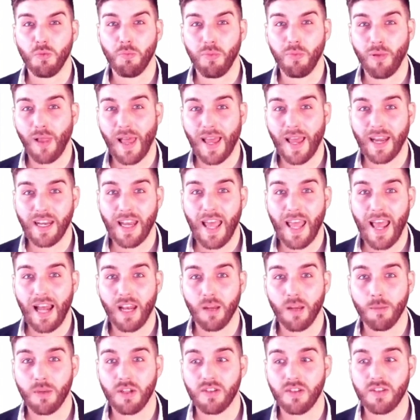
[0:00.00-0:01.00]
plant
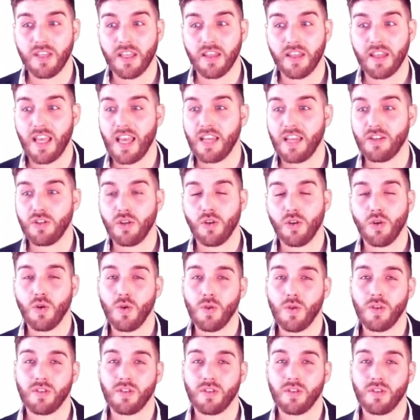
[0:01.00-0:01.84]
elements in there too.